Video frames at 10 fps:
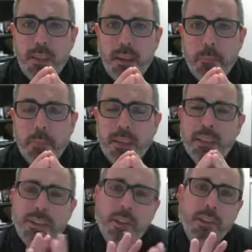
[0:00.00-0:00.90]
But
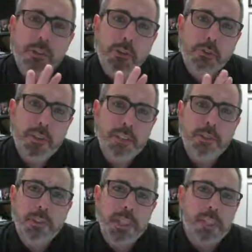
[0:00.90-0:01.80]
it is also
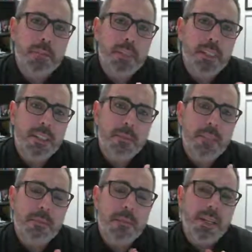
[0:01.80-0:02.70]
ratio data because
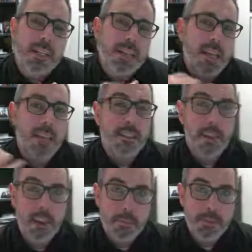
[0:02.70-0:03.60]
being married 10
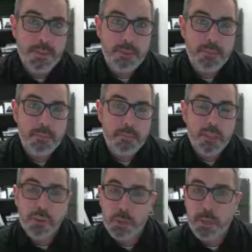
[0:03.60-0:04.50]
times
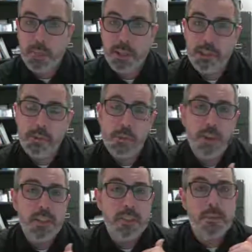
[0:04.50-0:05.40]
means you were married
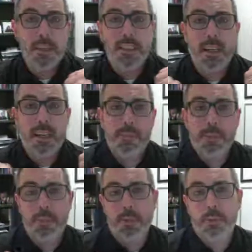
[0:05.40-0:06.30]
twice as many times
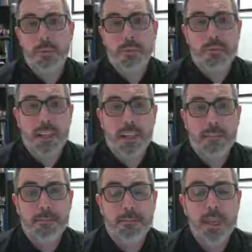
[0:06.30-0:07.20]
as someone who was 5.